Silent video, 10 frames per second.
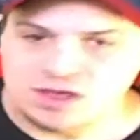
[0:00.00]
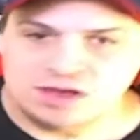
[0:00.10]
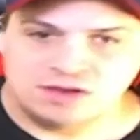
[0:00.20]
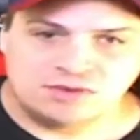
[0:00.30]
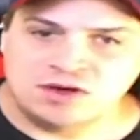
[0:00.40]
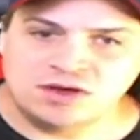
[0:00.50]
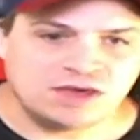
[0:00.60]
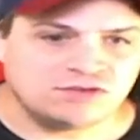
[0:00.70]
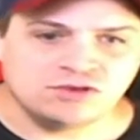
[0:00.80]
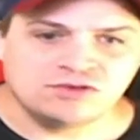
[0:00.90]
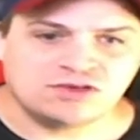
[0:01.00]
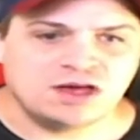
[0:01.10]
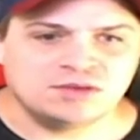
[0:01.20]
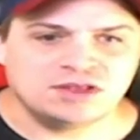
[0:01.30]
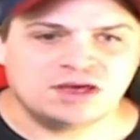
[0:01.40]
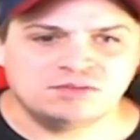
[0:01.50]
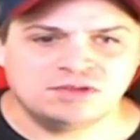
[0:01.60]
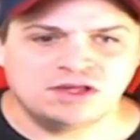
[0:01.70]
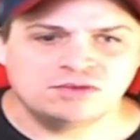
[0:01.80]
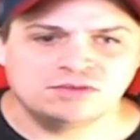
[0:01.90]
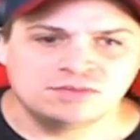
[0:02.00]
then all you have to do is comment down below.